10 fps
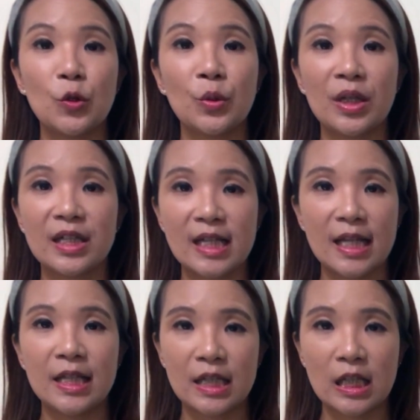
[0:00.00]
to the
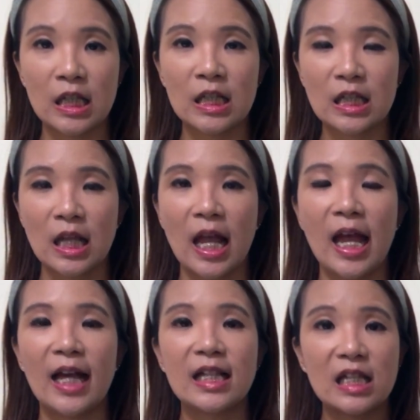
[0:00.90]
sentences
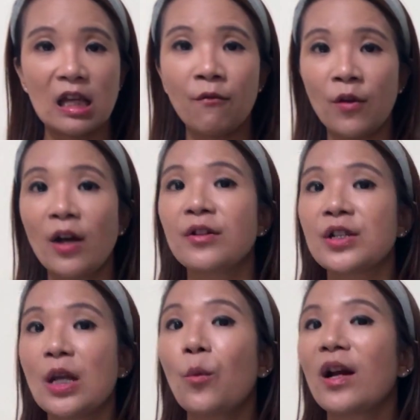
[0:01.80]
and see if you
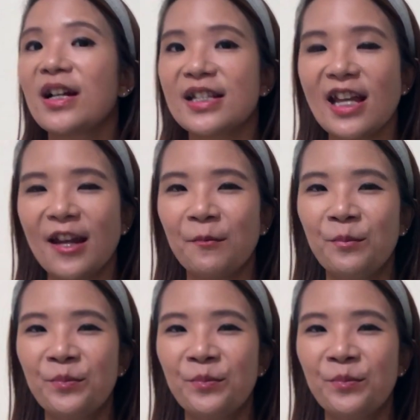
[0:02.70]
understand what I say.